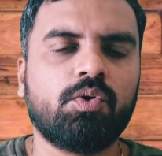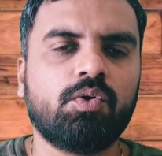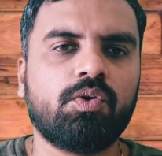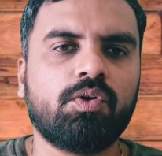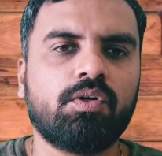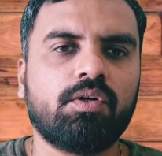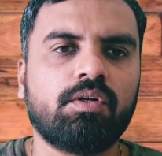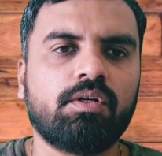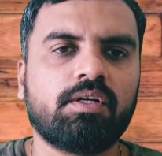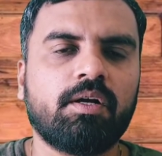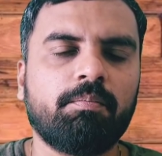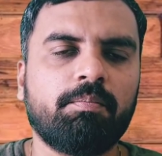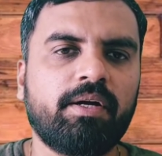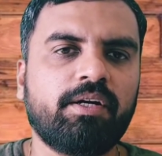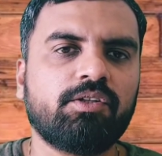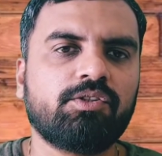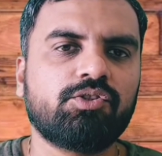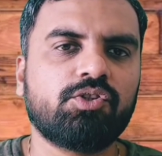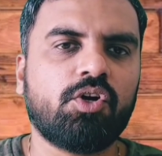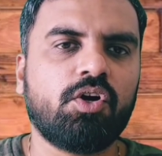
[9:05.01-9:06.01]
though
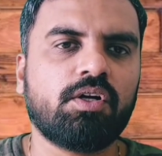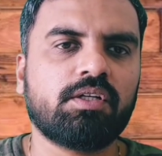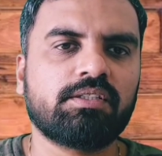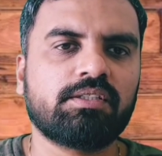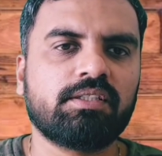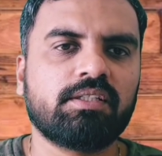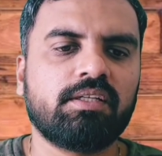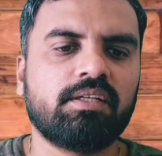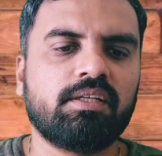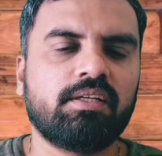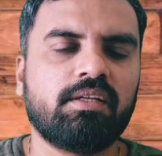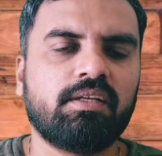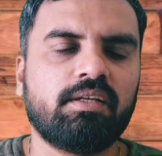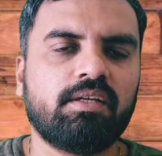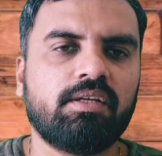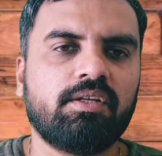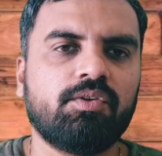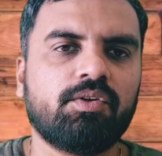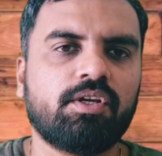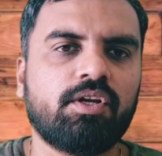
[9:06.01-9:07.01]
compared to stocks,
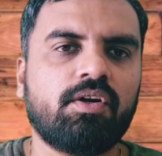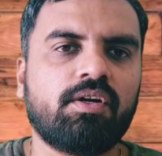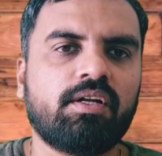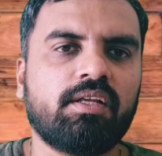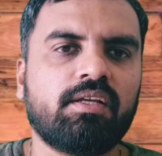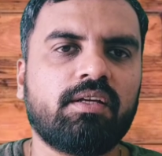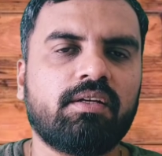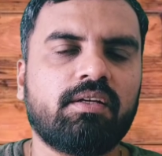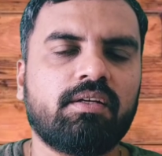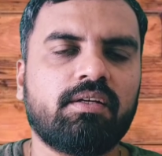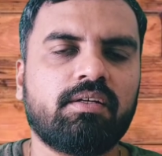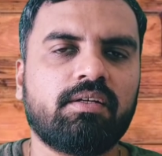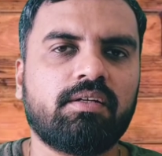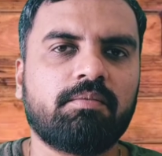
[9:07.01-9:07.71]
you cannot